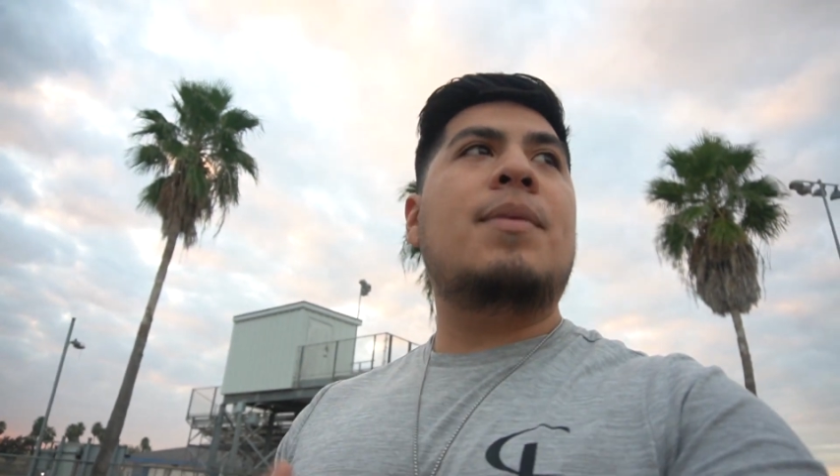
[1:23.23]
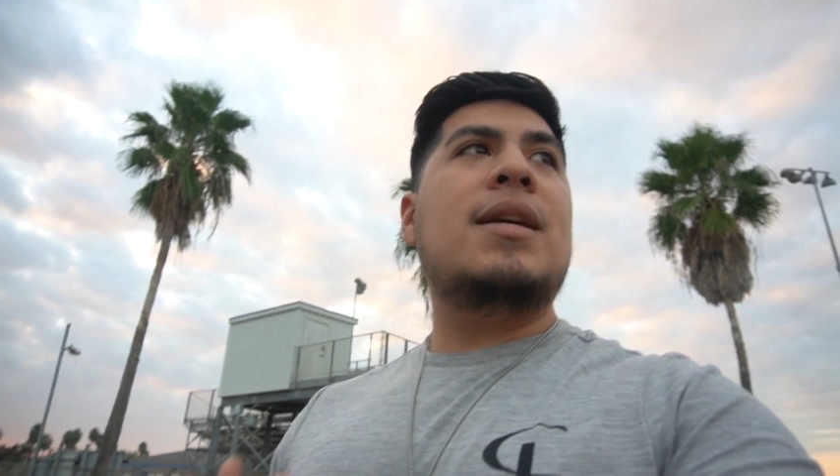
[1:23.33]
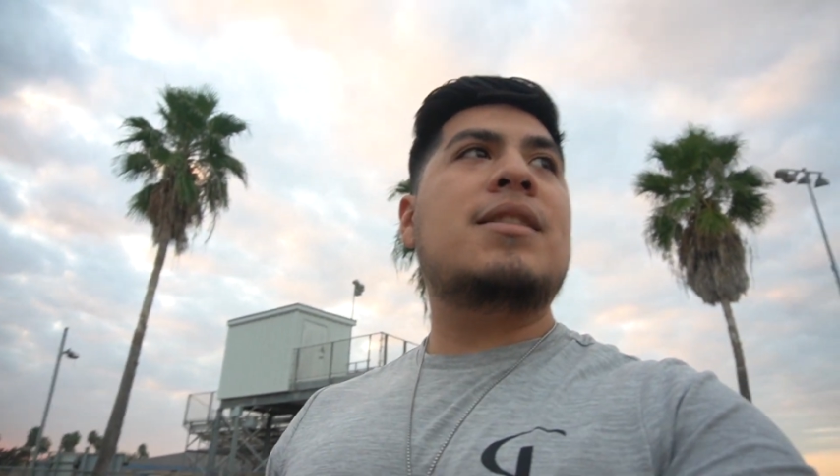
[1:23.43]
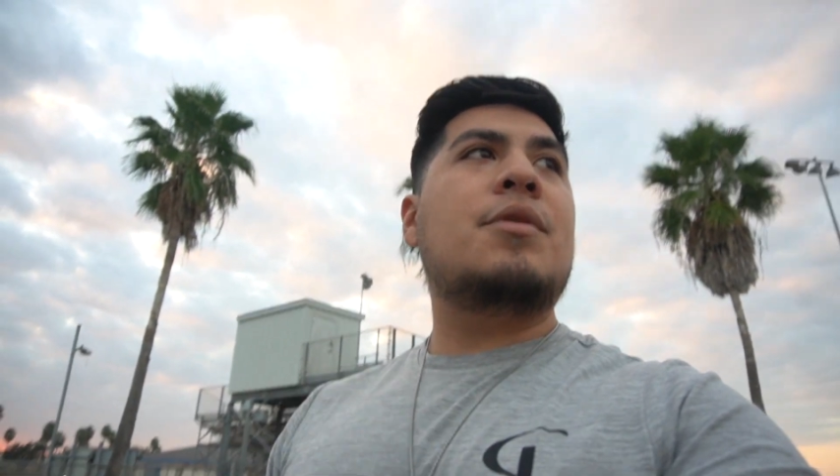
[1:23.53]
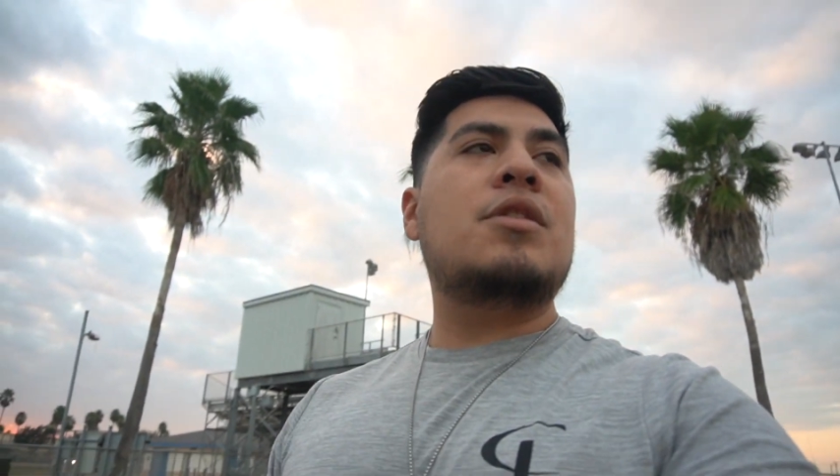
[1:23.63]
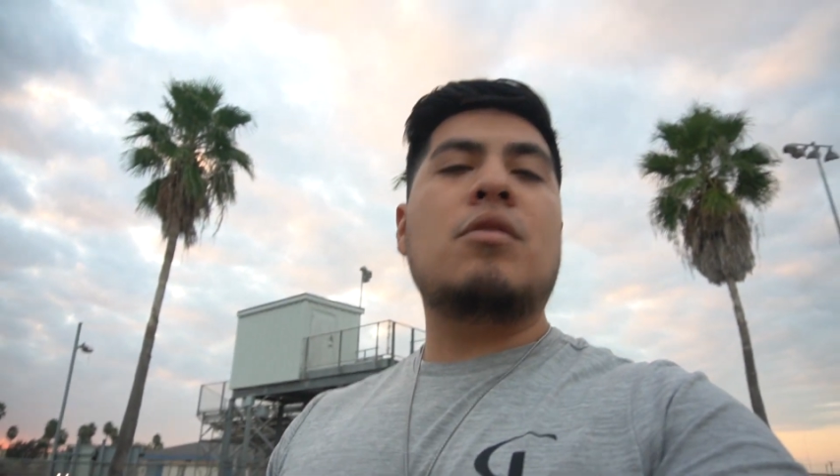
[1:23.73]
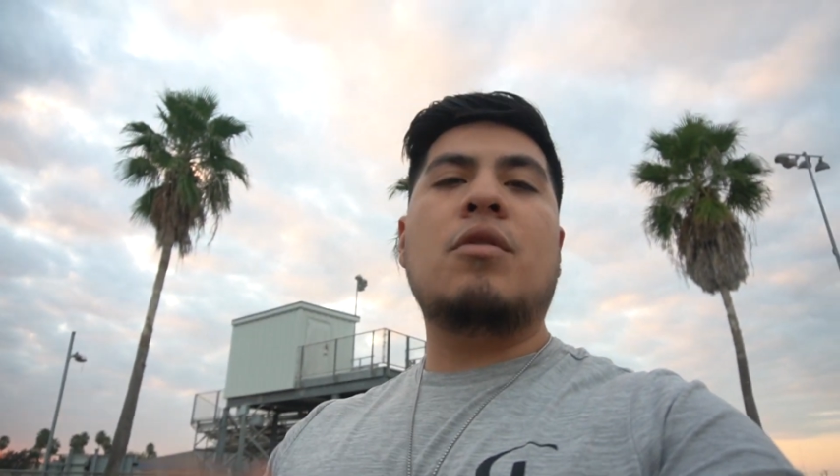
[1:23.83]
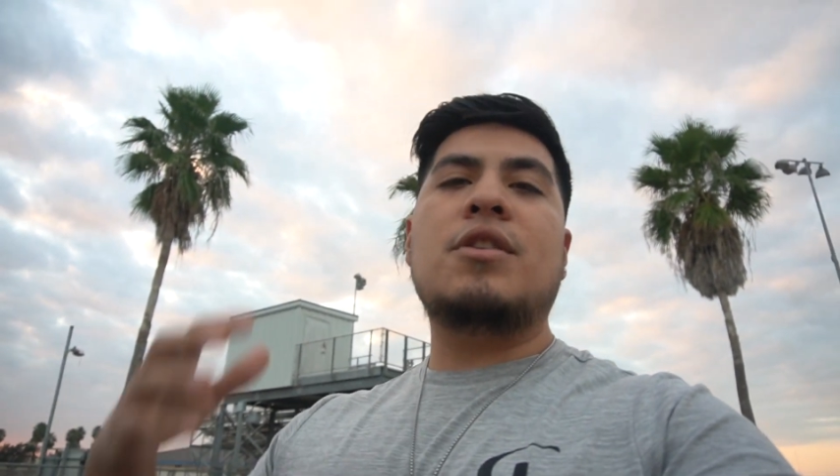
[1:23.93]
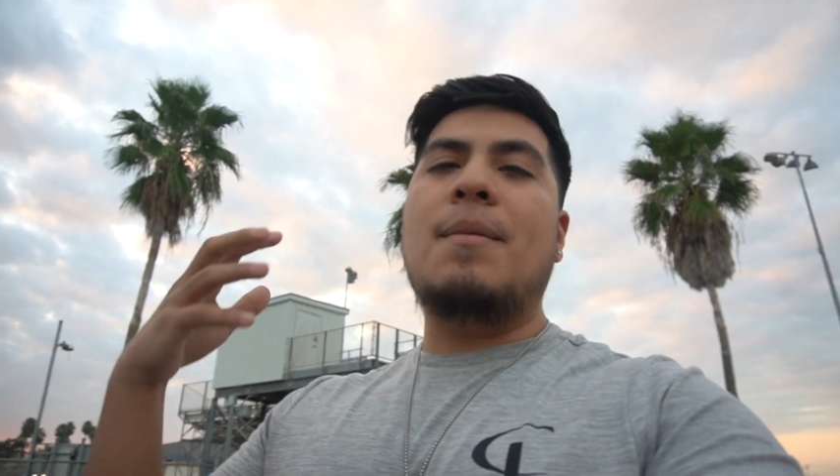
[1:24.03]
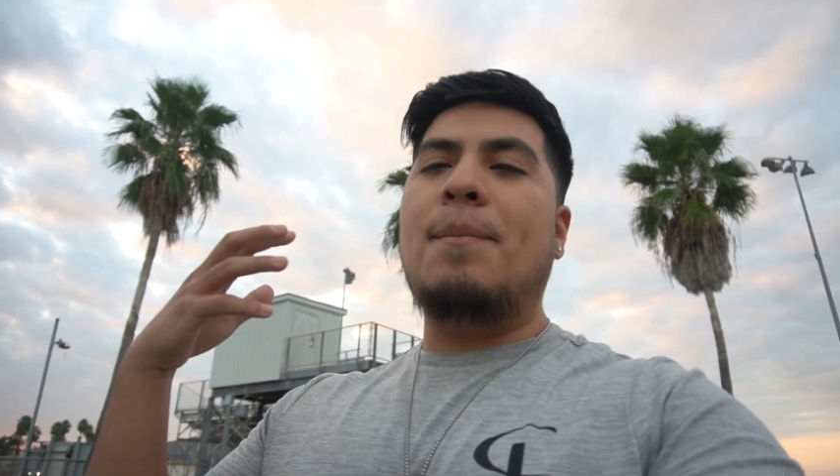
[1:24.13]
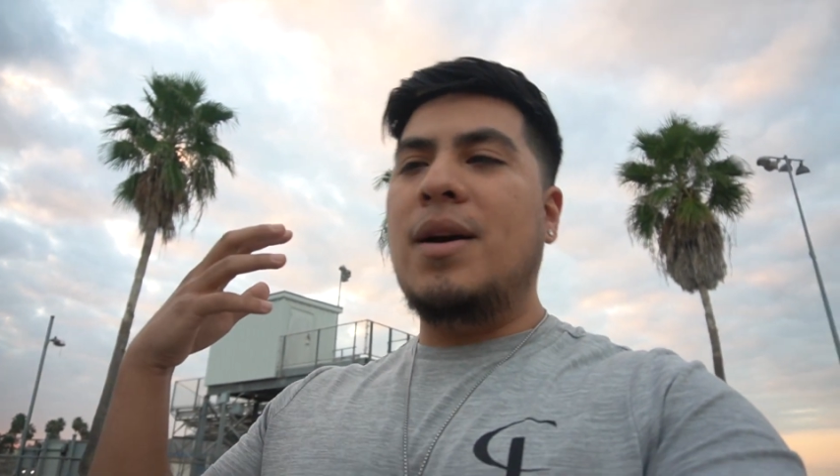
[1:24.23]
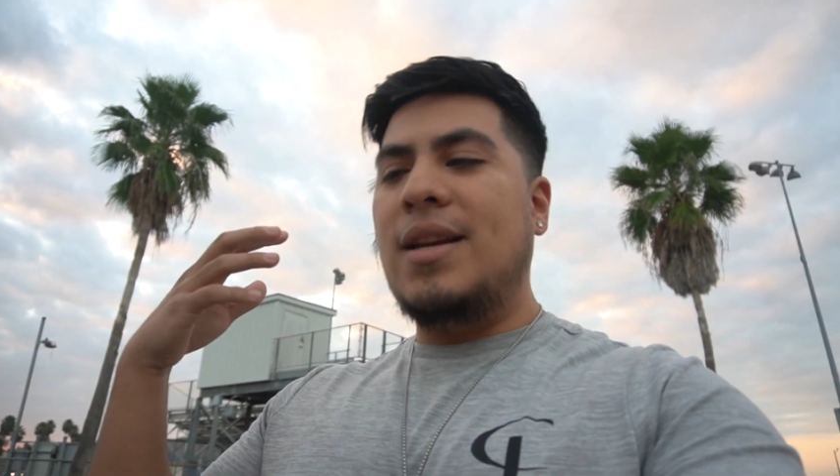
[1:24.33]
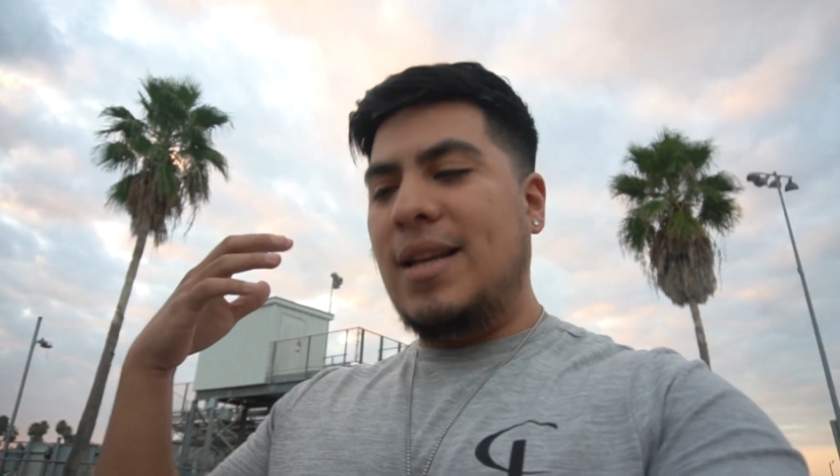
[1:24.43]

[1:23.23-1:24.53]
plastic restores, but